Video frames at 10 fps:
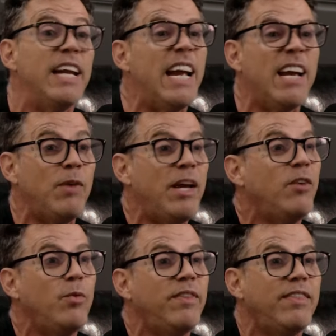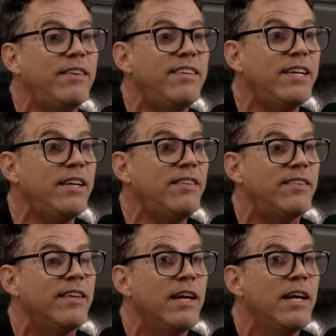And with the
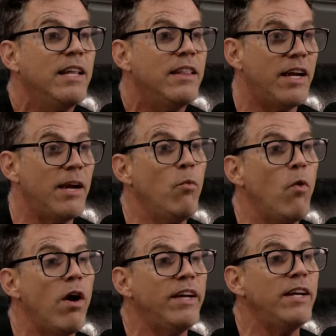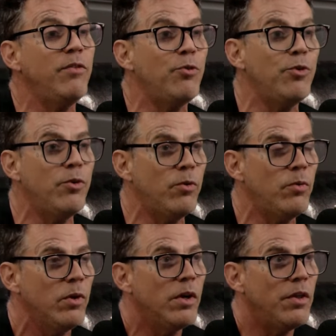tits, like, I'm walking through